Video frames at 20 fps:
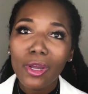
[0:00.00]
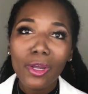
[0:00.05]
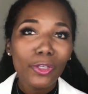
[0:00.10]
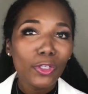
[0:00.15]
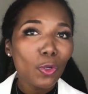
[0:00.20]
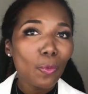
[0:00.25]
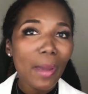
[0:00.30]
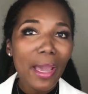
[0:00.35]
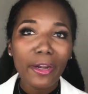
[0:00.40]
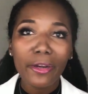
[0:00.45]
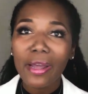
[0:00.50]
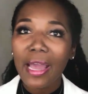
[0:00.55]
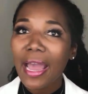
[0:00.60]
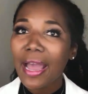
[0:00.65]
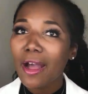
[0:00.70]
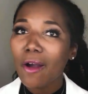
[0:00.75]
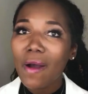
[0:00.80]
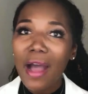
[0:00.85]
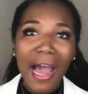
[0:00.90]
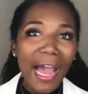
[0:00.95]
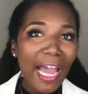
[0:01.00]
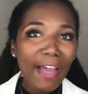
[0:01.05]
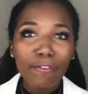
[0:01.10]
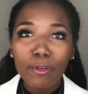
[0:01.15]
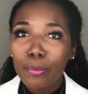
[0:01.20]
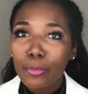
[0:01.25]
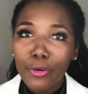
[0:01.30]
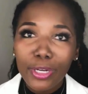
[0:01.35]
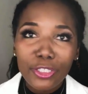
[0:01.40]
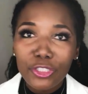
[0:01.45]
No matter how high of a
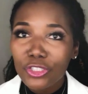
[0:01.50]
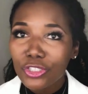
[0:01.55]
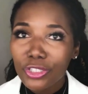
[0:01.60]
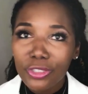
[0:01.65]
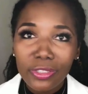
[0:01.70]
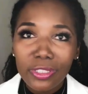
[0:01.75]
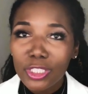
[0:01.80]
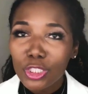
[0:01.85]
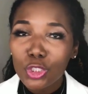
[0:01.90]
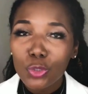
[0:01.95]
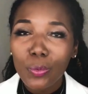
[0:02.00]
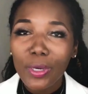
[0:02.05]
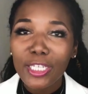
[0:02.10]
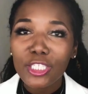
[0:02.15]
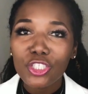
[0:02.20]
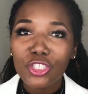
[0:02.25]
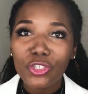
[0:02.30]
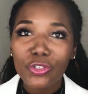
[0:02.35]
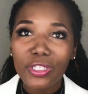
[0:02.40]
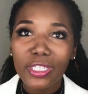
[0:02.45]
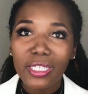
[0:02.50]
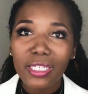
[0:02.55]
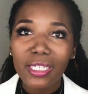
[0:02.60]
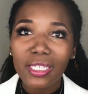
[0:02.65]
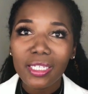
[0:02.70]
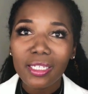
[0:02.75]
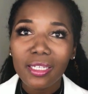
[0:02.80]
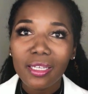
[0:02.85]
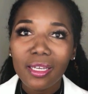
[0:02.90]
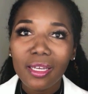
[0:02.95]
pressure situation you're
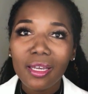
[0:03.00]
in,